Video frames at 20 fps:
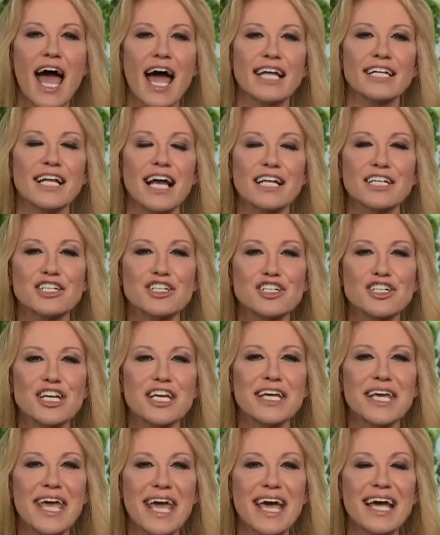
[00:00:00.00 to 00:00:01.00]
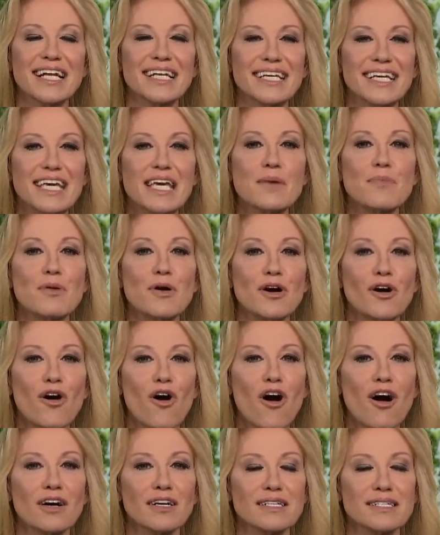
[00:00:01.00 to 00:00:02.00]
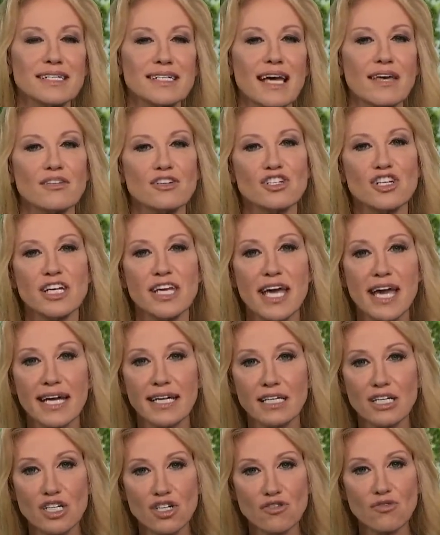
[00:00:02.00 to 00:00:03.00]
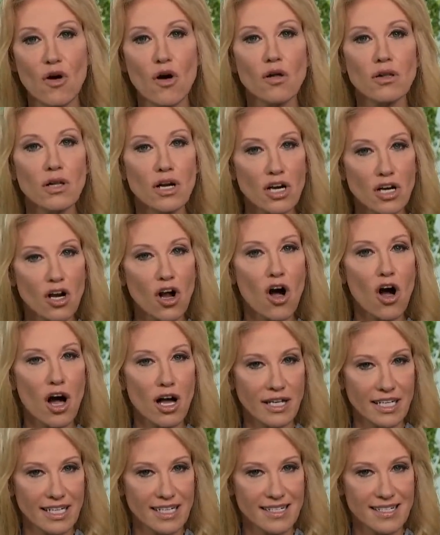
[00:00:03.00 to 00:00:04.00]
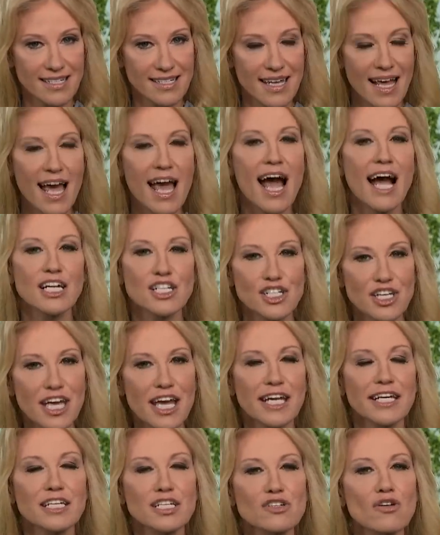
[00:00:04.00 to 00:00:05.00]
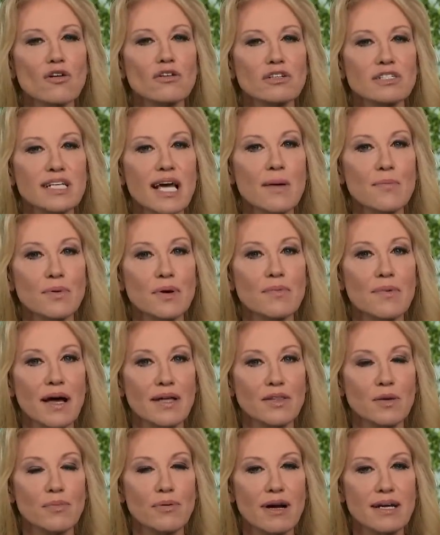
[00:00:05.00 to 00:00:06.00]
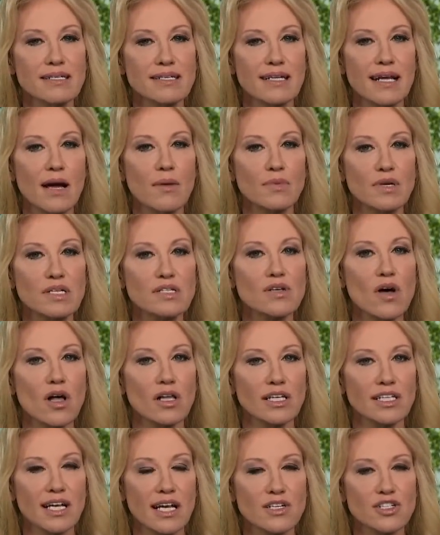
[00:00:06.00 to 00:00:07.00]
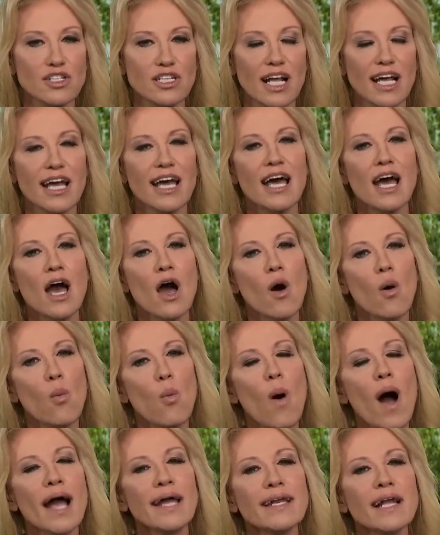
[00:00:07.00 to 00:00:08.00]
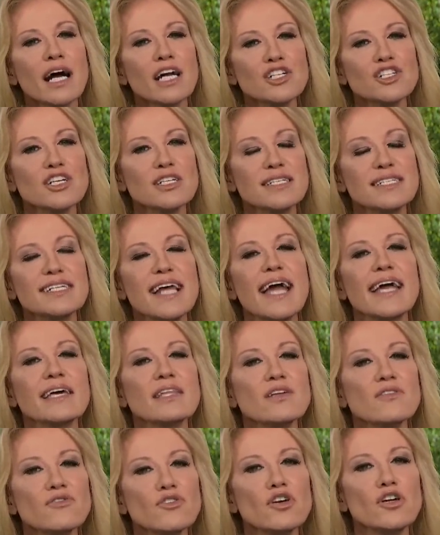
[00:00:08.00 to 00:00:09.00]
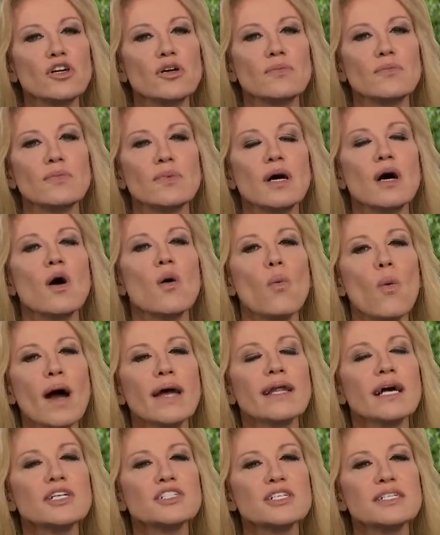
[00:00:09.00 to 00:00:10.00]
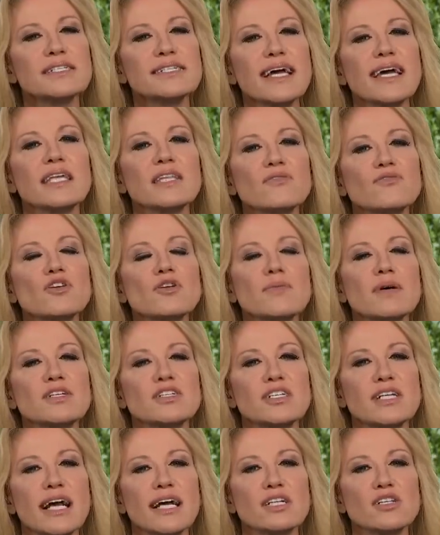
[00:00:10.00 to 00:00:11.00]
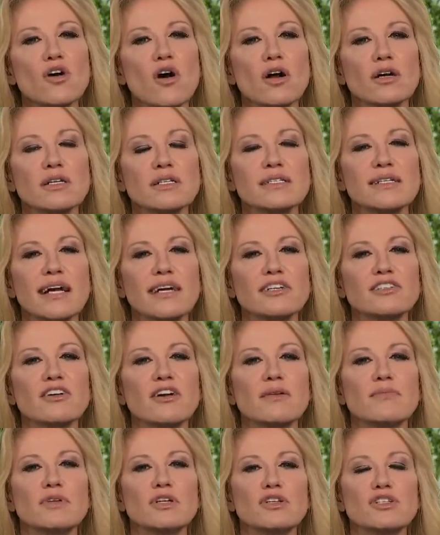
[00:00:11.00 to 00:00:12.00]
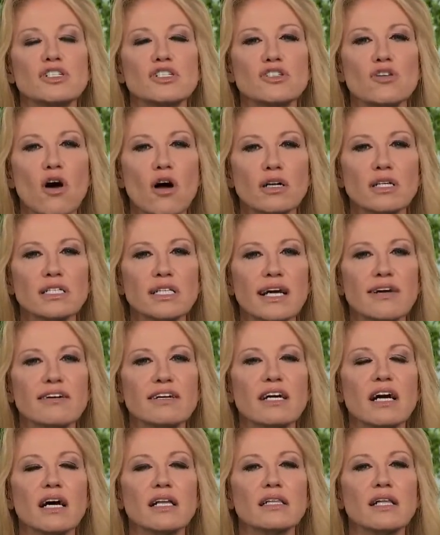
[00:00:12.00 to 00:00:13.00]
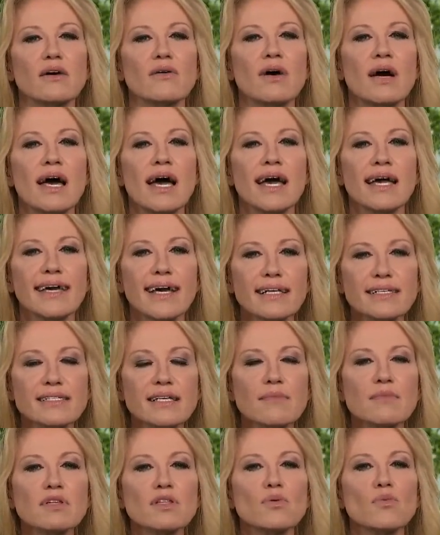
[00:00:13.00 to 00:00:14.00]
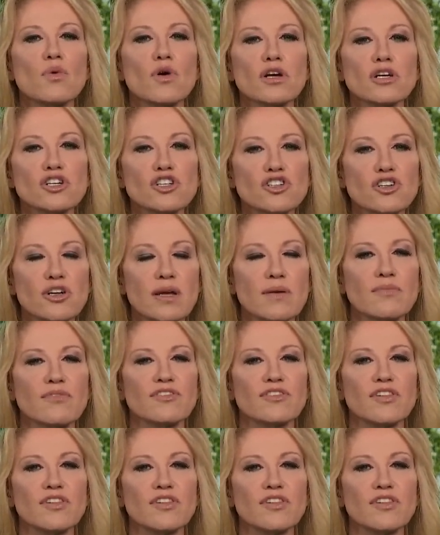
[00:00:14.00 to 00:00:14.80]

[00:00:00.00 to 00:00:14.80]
And she can't keep her caucus together. She can't control her caucus, and she can't control her temper about the president. And we saw it yesterday. Why not just stay in the room yesterday and talk to Secretary Mnuchin, talk to Larry Kudlow, get some of the work stream